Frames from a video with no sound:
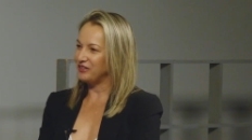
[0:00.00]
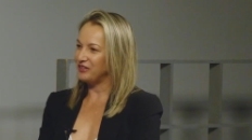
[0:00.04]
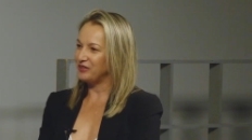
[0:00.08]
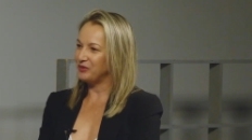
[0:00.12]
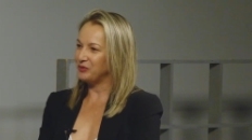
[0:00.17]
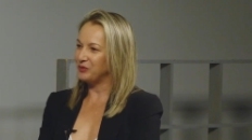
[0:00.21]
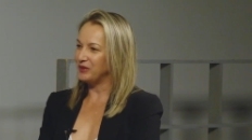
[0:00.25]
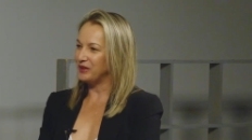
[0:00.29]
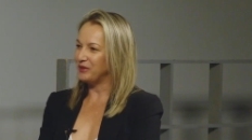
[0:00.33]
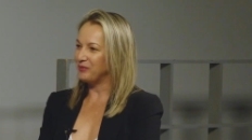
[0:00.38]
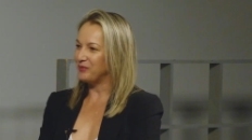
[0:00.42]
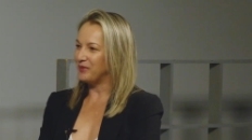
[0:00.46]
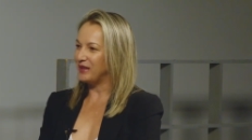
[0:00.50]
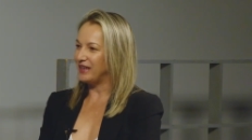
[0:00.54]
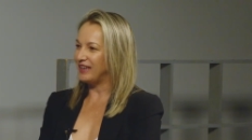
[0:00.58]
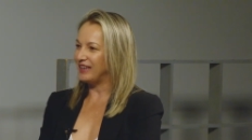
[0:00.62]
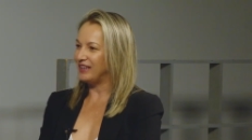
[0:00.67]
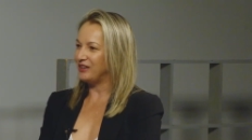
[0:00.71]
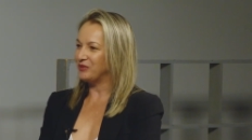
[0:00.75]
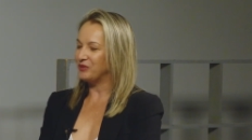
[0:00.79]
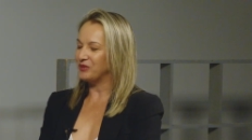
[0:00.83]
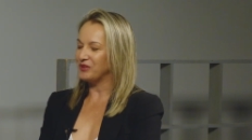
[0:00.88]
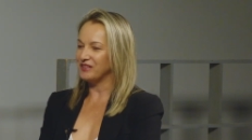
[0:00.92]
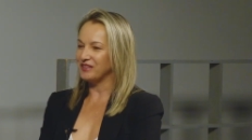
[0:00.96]
with me.
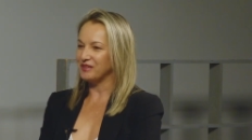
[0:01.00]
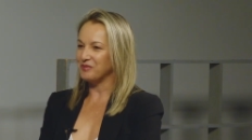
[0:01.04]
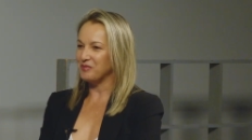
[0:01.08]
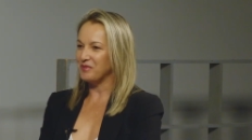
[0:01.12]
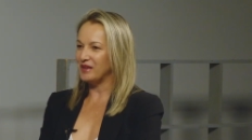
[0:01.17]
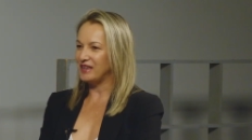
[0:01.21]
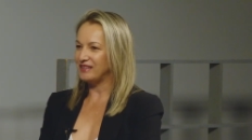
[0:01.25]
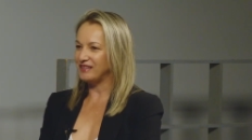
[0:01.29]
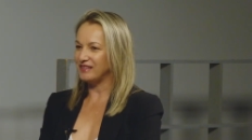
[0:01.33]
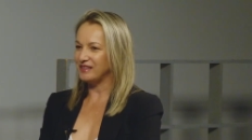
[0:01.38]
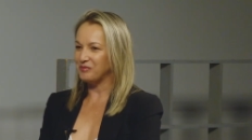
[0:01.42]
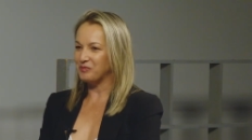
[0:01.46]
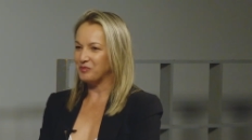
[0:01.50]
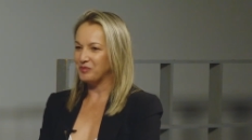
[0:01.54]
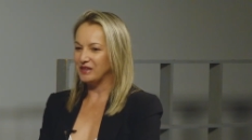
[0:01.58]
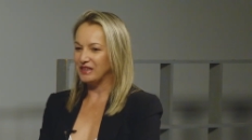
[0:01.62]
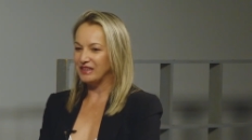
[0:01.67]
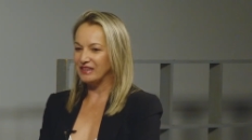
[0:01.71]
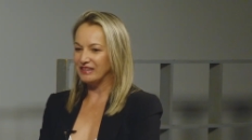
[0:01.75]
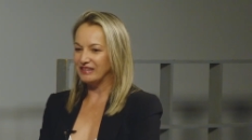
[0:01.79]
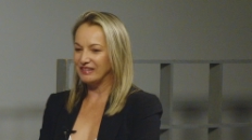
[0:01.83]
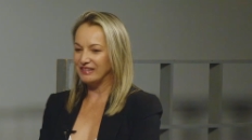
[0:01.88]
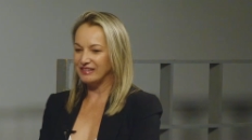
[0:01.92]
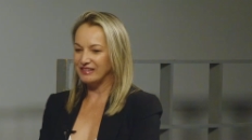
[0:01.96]
It was an amazing
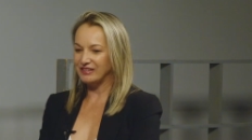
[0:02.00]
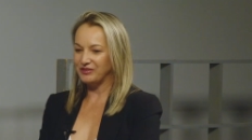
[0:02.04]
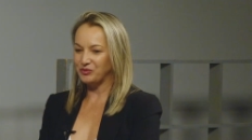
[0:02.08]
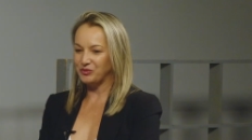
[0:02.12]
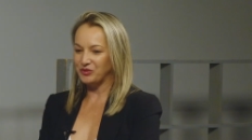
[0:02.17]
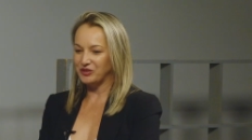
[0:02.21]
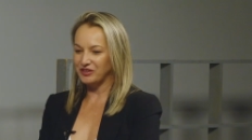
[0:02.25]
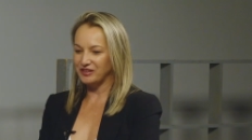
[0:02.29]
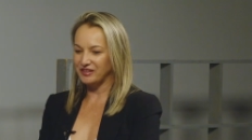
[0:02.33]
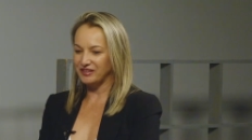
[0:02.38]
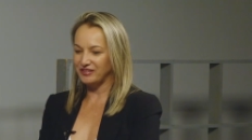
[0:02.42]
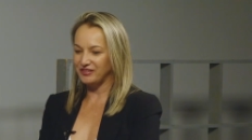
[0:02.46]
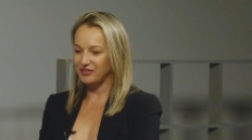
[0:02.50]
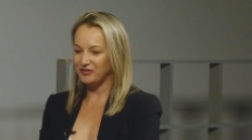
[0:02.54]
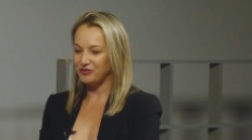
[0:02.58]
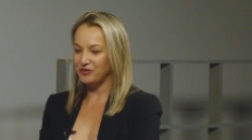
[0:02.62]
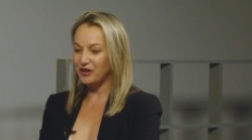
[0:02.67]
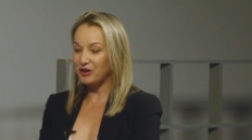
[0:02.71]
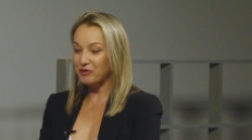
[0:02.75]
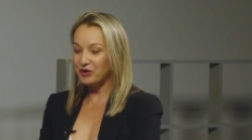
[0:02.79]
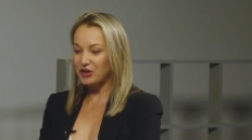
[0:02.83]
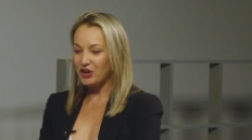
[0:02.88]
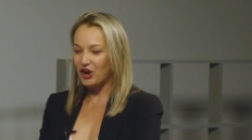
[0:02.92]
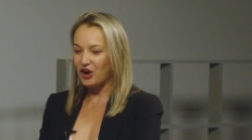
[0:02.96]
piece. It was
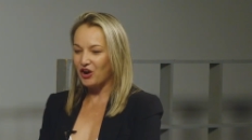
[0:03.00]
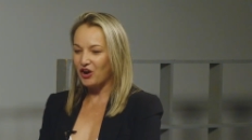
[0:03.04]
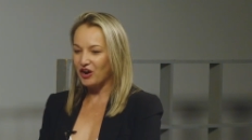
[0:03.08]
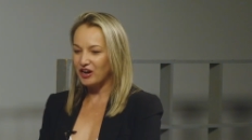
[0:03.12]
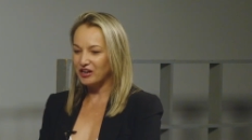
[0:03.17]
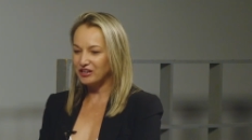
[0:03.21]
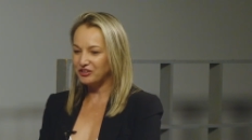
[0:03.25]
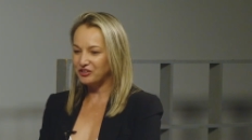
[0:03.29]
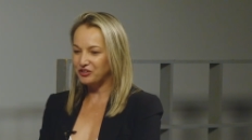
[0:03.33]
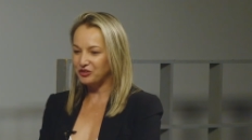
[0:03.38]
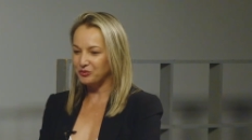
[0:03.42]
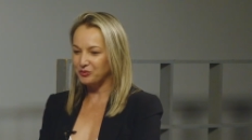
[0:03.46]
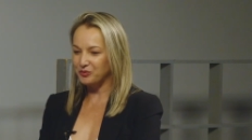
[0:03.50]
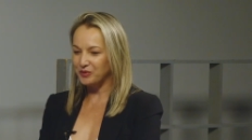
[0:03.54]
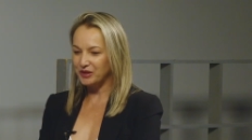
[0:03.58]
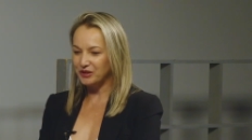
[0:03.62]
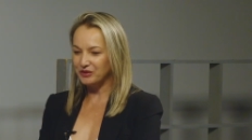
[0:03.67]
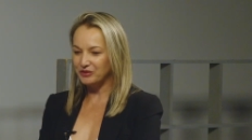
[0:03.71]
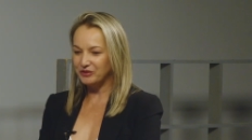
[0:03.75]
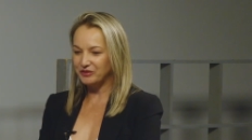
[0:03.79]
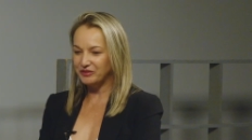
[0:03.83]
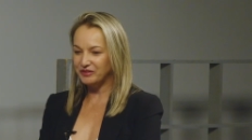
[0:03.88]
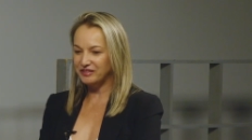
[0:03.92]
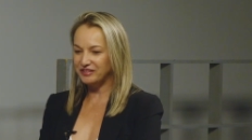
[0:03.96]
very hard to
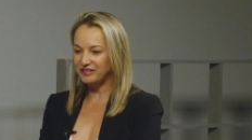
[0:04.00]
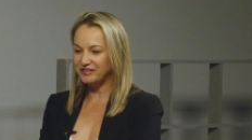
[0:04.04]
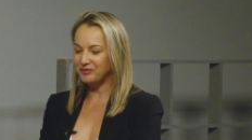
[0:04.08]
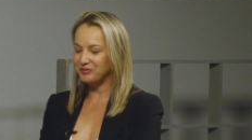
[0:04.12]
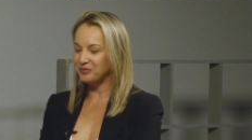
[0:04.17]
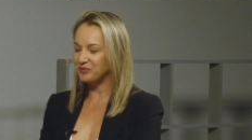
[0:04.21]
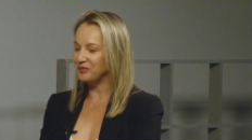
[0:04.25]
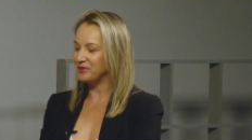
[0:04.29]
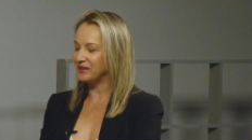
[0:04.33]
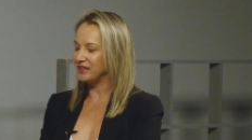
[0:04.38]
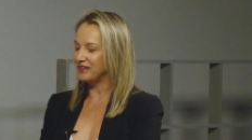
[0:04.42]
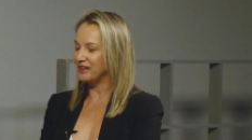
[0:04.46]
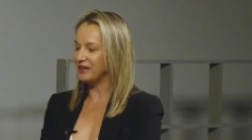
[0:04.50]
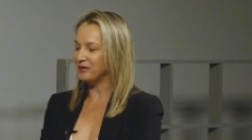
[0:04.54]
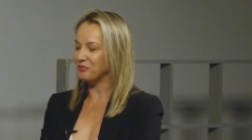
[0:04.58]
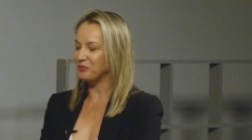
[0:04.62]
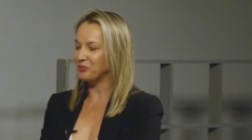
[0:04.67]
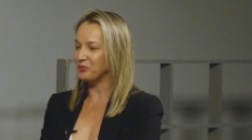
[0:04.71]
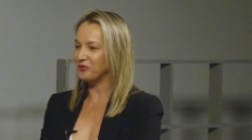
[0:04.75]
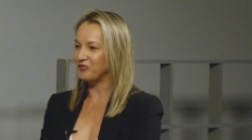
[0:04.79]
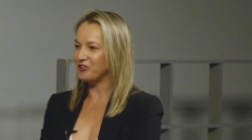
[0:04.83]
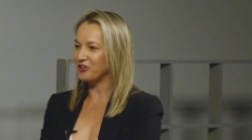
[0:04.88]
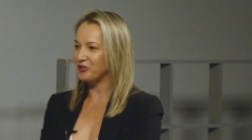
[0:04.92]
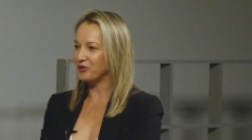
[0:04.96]
build, but
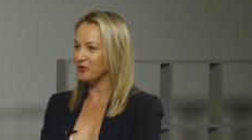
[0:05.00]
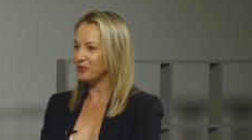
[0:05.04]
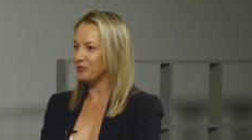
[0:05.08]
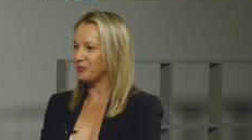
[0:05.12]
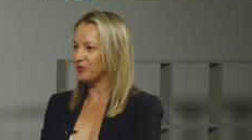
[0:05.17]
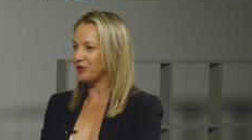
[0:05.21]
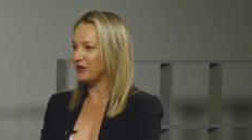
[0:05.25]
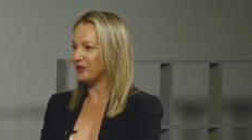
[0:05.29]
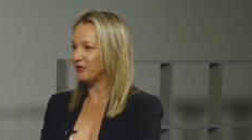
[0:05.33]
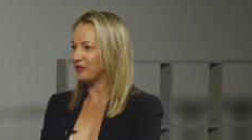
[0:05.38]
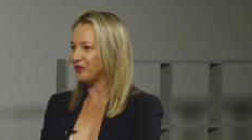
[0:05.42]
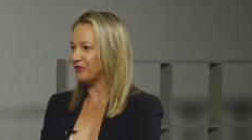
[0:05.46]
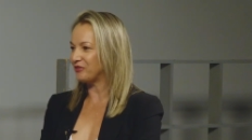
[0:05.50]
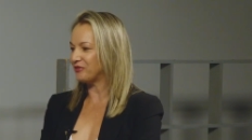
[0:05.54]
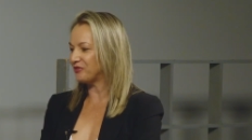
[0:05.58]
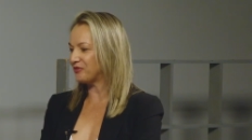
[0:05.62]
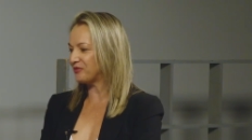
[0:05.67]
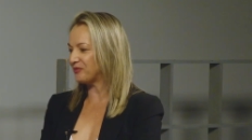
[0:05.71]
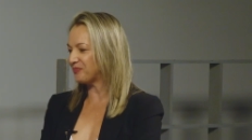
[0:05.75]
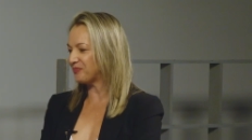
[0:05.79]
I'm very proud of.